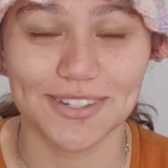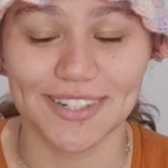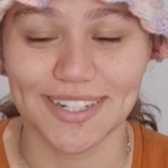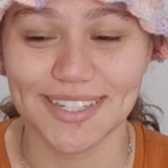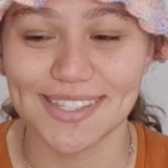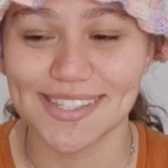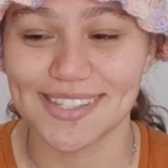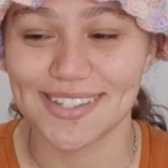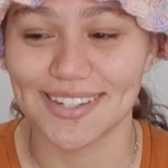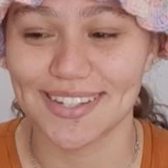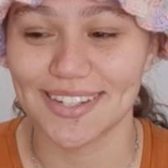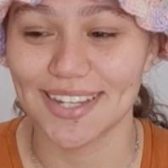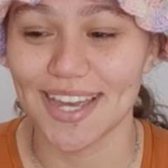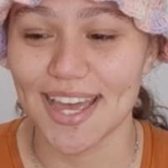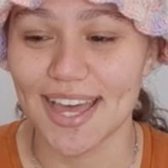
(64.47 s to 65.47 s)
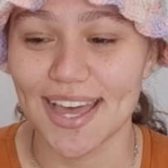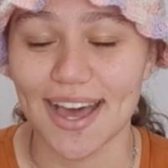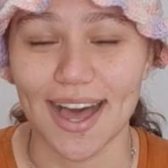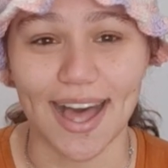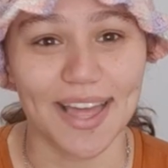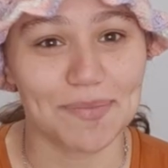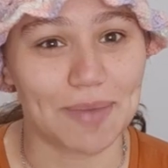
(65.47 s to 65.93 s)
for it, so
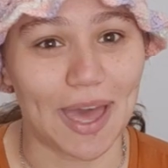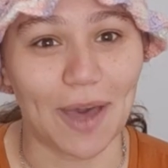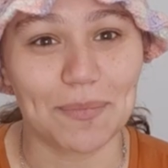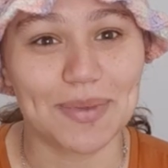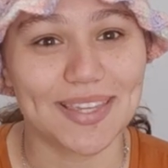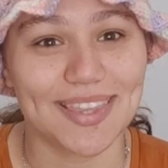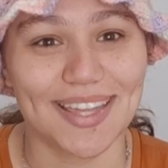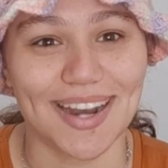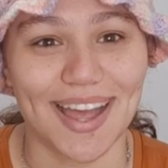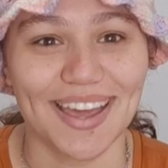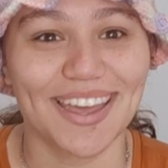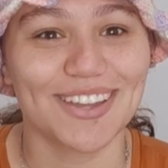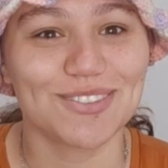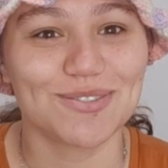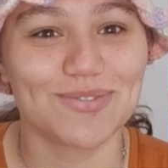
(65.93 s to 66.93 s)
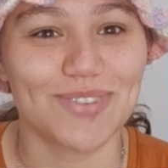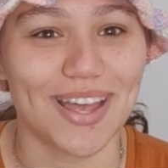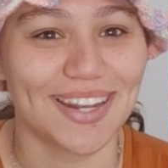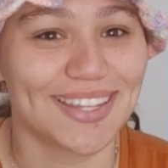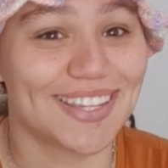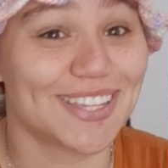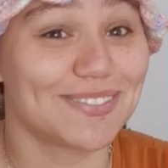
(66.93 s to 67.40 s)
I'm happy that I can
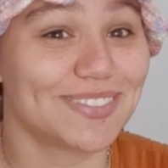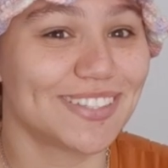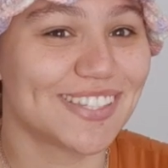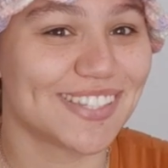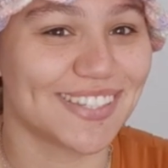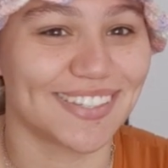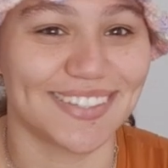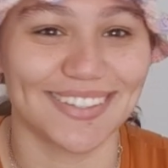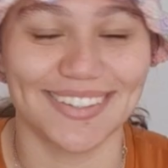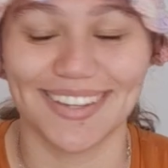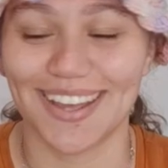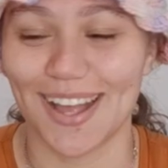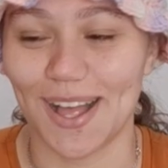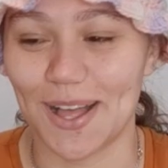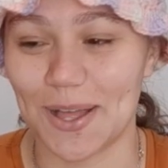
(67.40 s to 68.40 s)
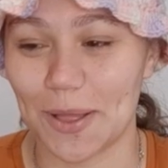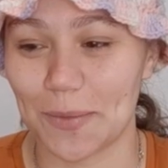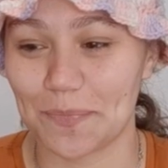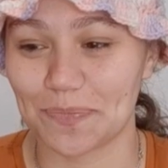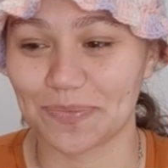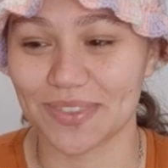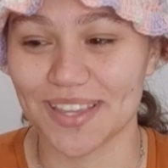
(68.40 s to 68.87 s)
finally give it to you.
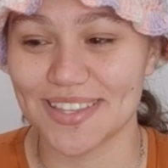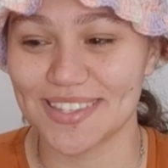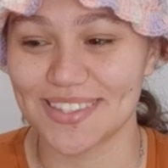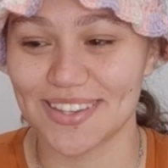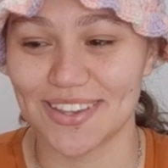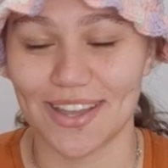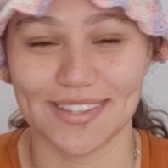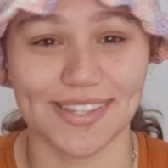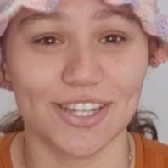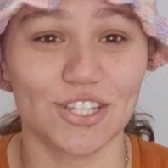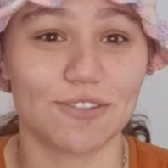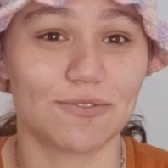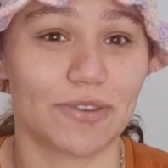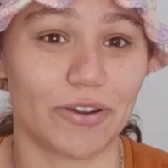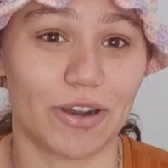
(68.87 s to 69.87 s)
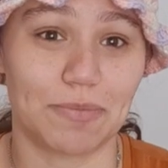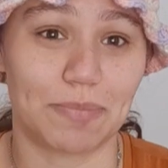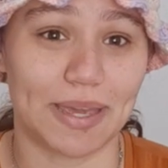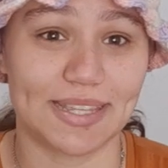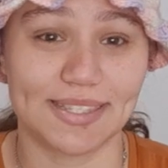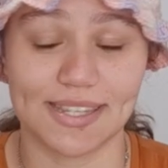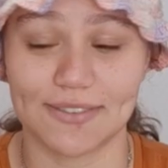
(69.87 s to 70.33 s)
So yeah, it's actually very
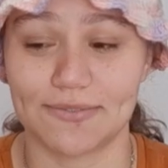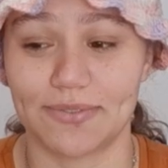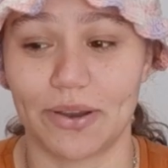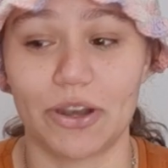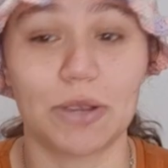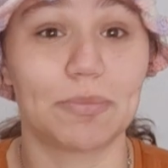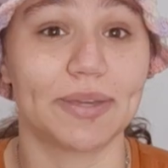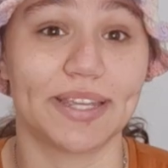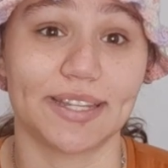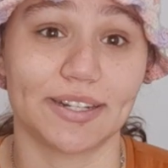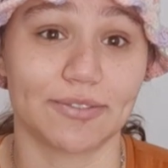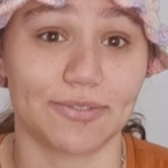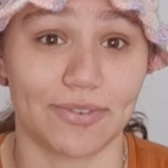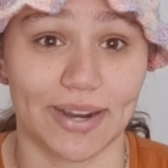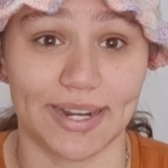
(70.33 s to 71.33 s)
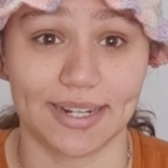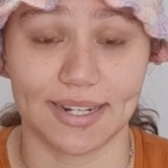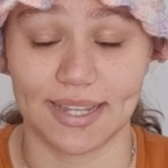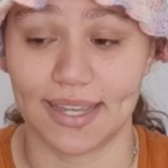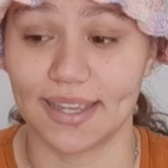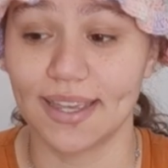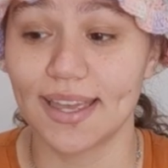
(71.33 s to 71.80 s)
basic, very beginner
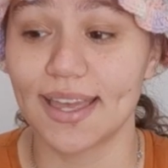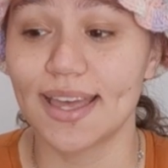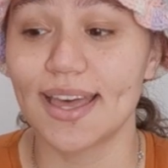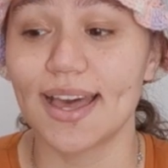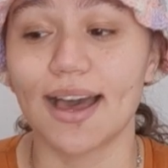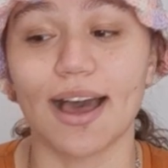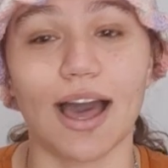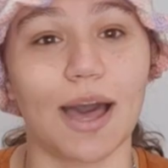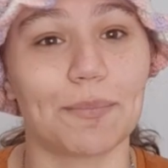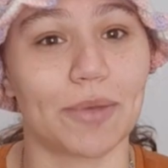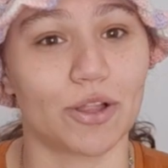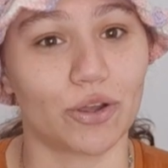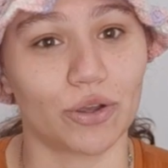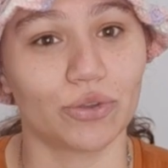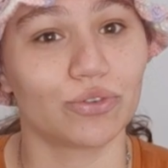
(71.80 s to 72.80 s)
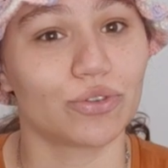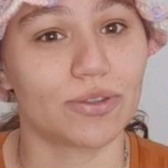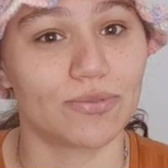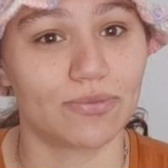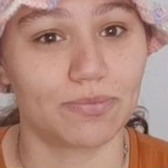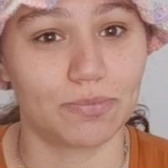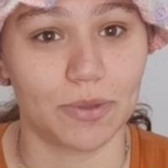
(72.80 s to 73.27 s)
friendly. I'll go
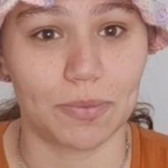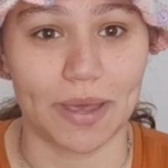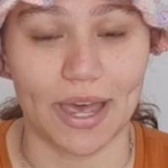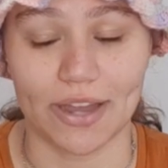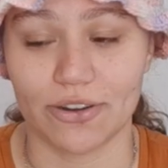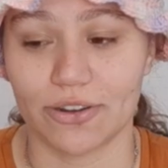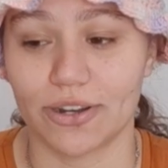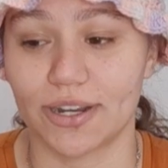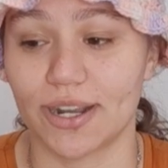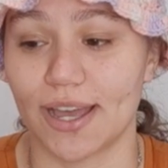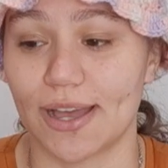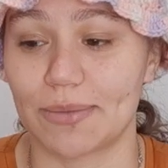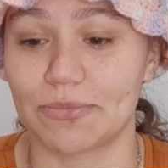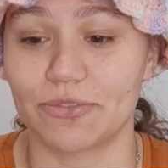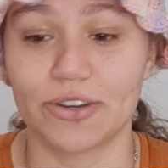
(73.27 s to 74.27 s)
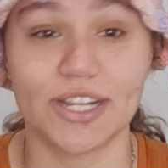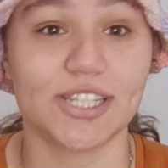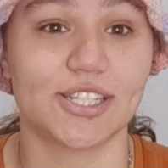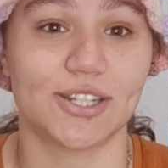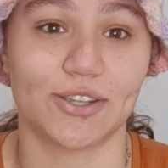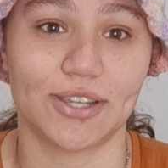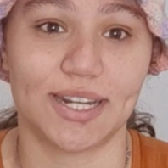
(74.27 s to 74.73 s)
through the pattern very
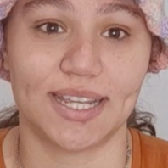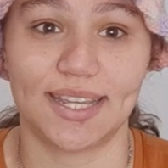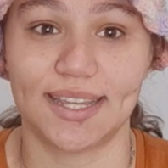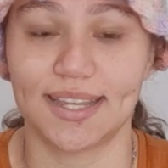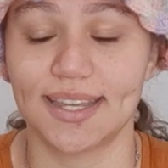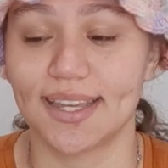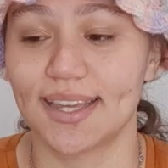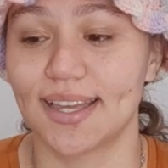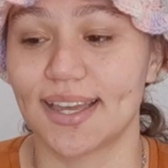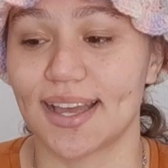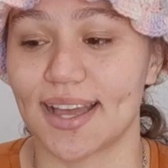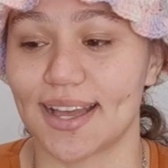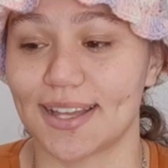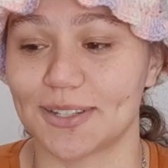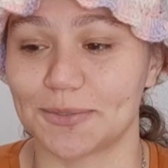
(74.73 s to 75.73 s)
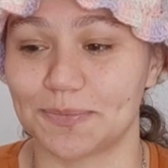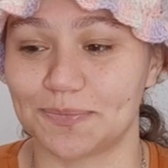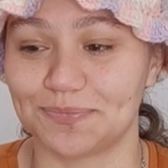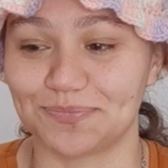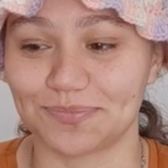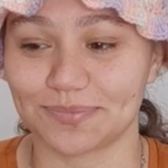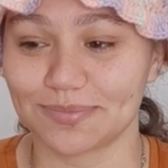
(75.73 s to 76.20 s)
slowly.
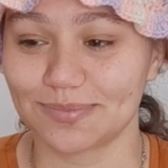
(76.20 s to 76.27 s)
It